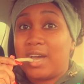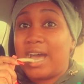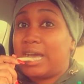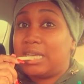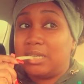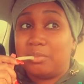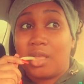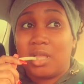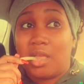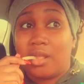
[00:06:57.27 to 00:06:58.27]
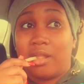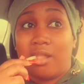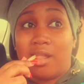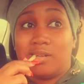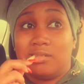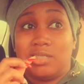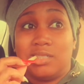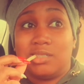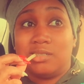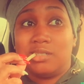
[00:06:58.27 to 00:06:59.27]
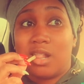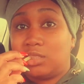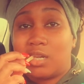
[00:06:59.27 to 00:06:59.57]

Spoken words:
vibe. We don't.